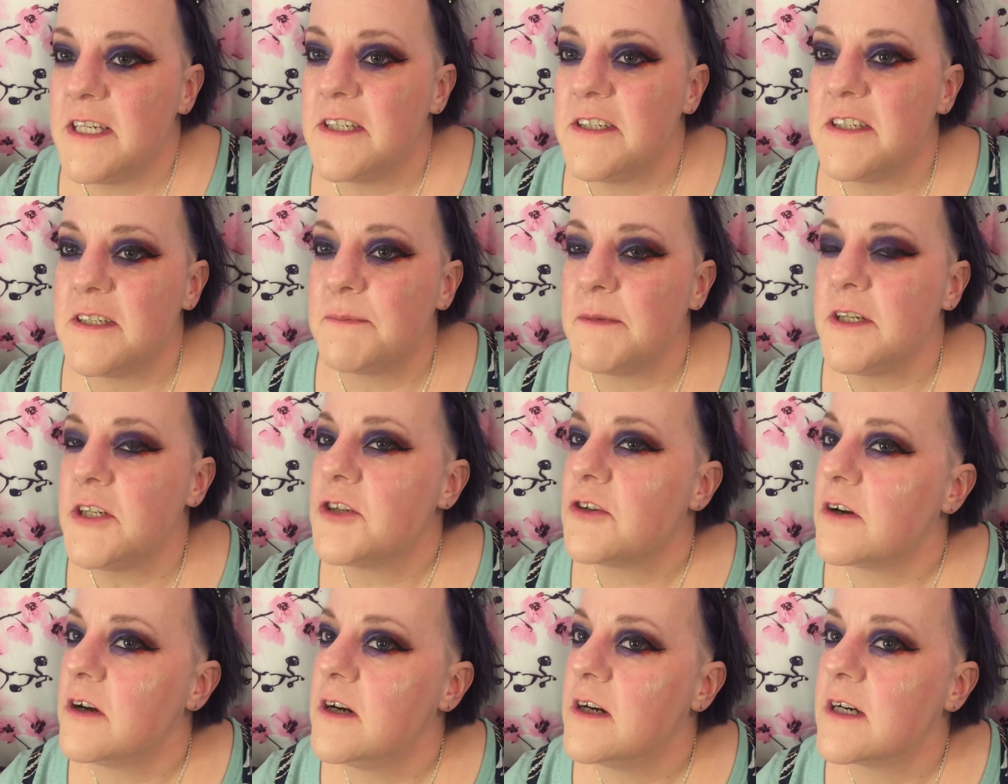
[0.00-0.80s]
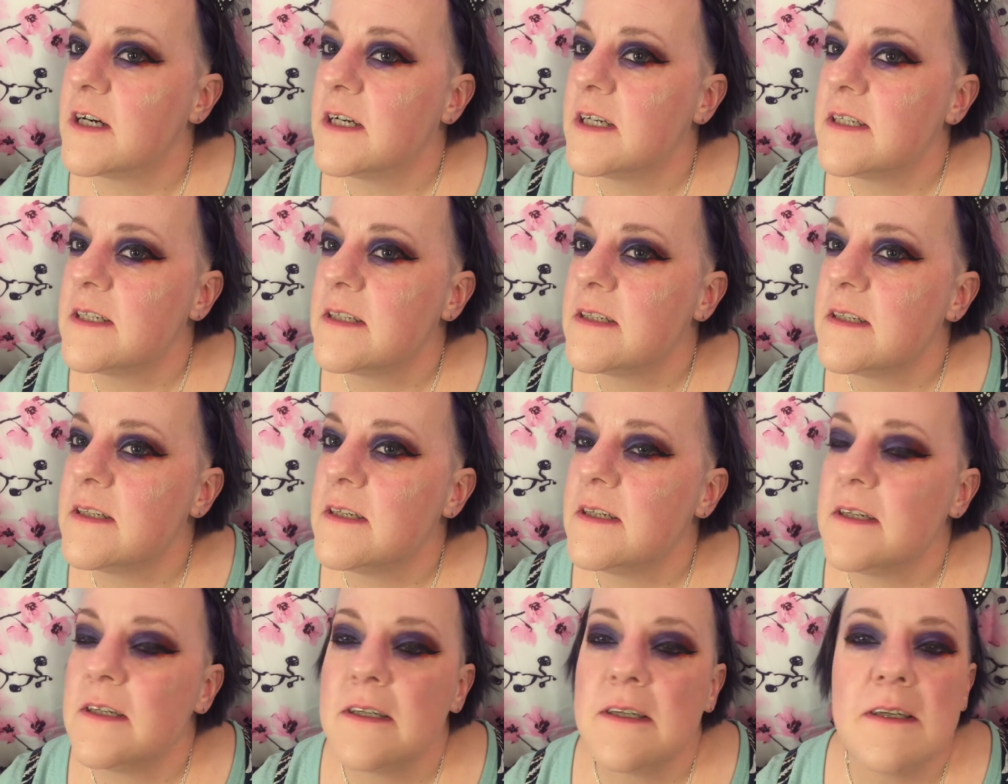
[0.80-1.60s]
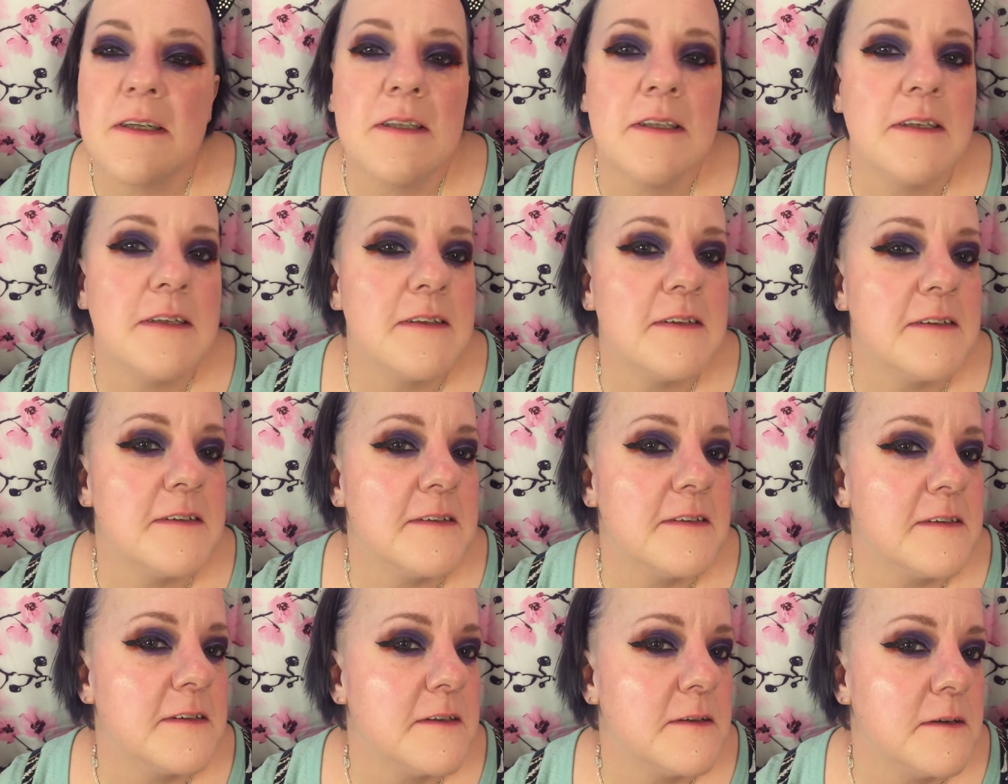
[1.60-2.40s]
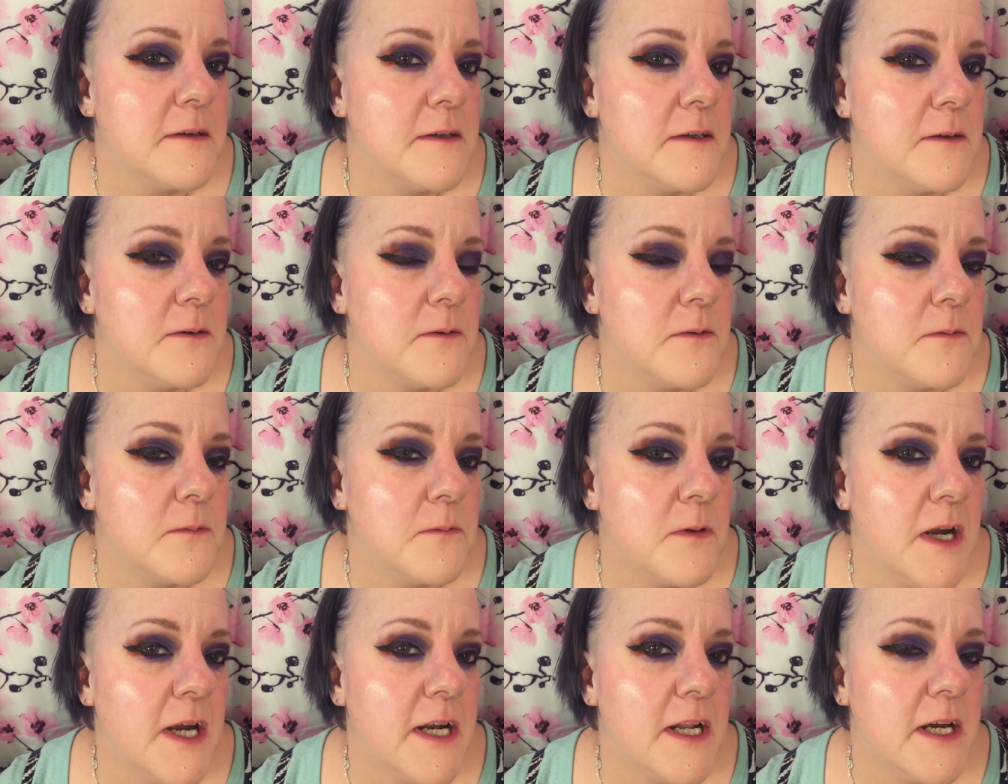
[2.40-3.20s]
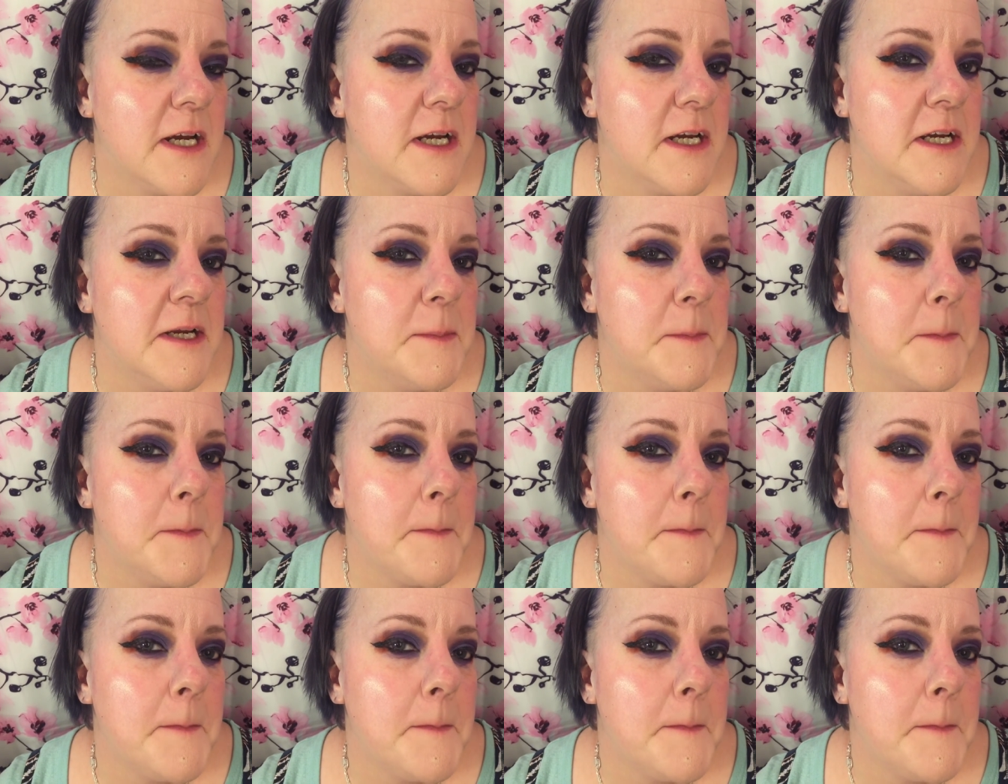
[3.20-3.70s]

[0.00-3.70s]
She's my strongest. And this is the right eye.